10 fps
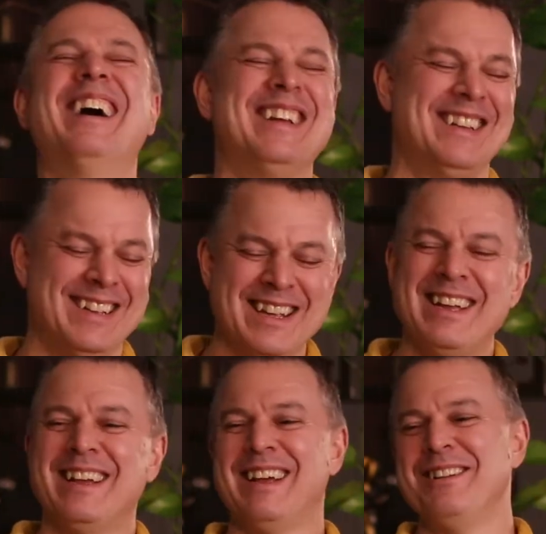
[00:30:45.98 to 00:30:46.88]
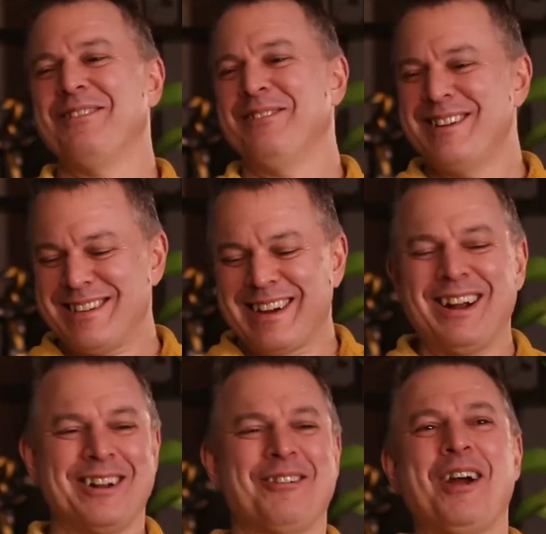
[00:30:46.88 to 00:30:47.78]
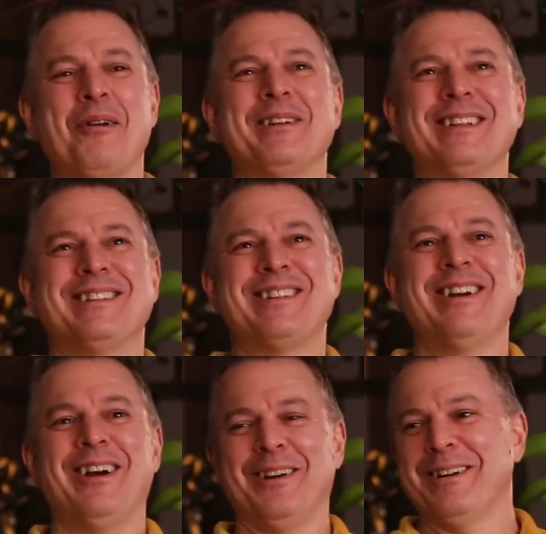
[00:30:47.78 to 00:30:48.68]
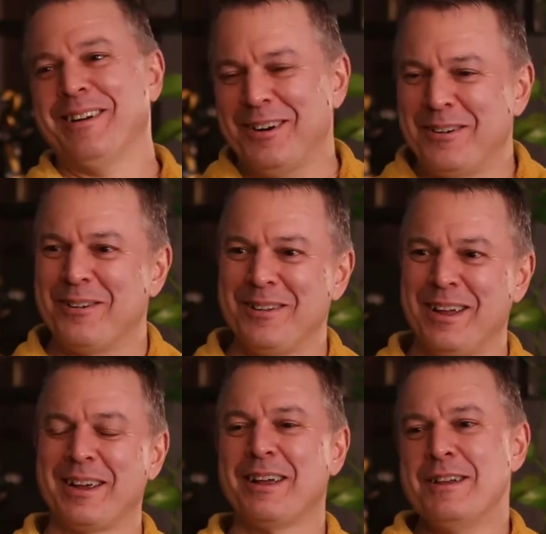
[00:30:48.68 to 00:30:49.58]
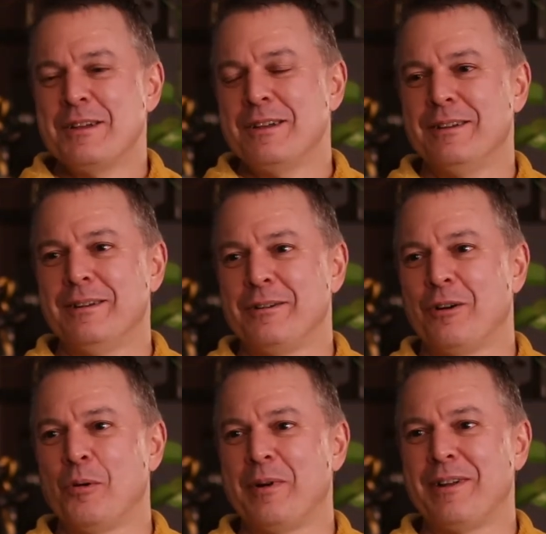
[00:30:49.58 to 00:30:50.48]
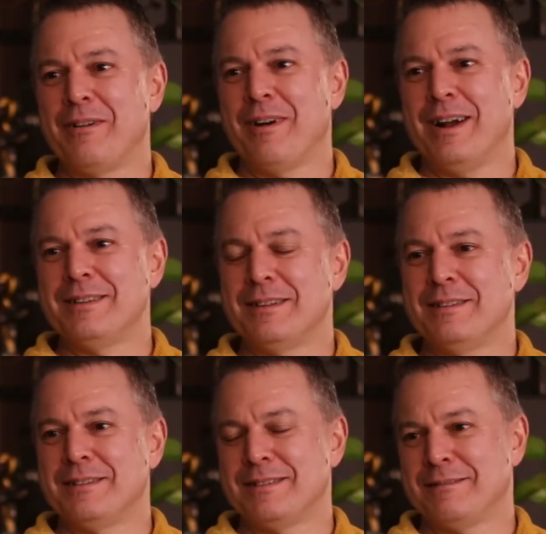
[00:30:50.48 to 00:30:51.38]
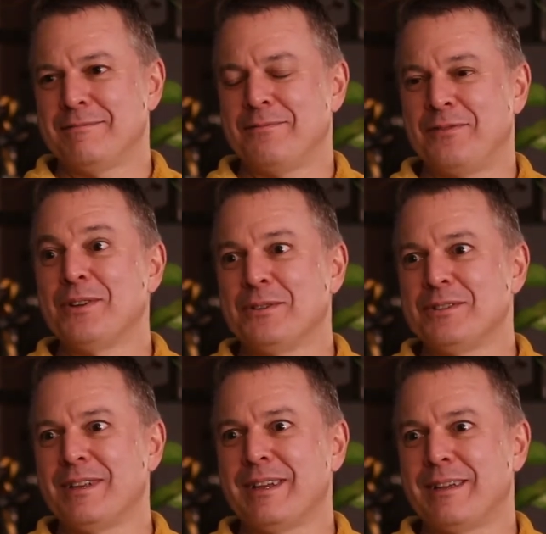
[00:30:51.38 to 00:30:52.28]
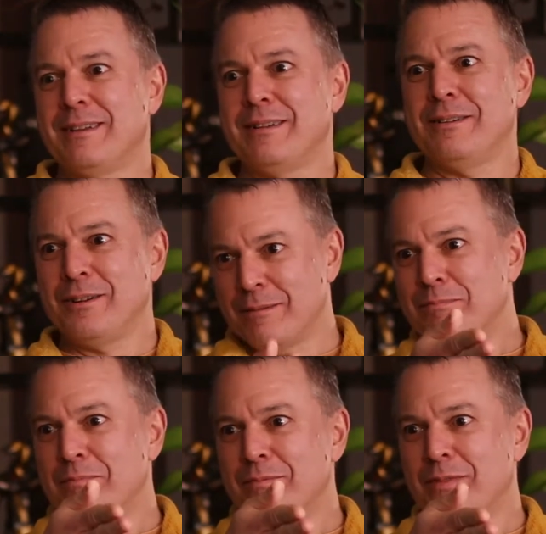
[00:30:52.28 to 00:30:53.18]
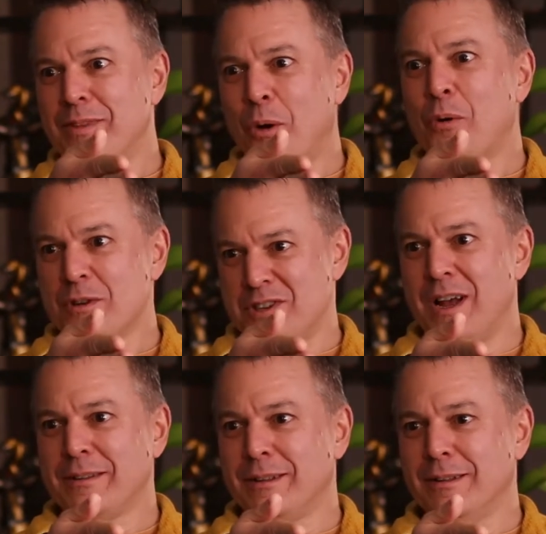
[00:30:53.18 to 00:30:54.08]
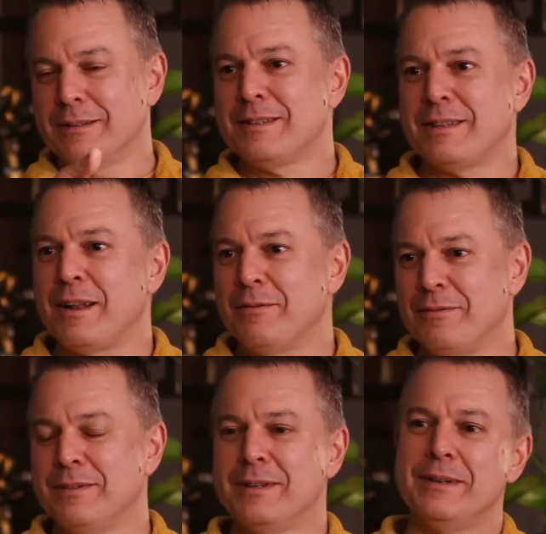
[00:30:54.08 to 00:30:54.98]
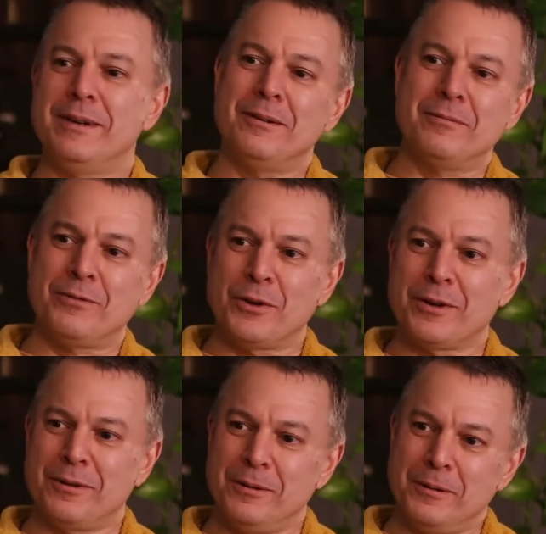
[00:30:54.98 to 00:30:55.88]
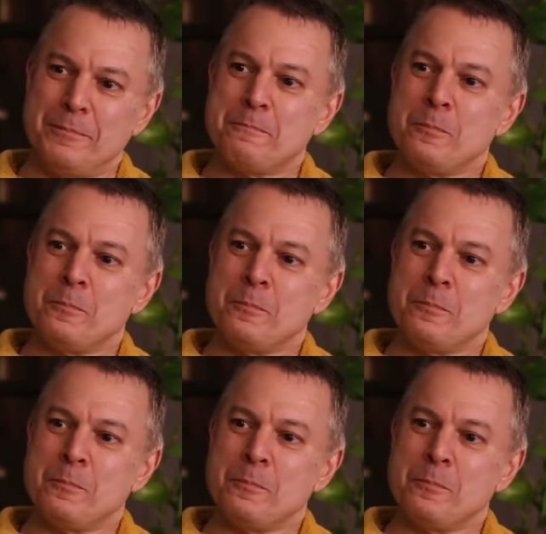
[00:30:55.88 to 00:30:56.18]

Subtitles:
And you're reaching out and grabbing the chair, or like, you're opening your eyes and it feels like, you're horizontal instead of, vertical, and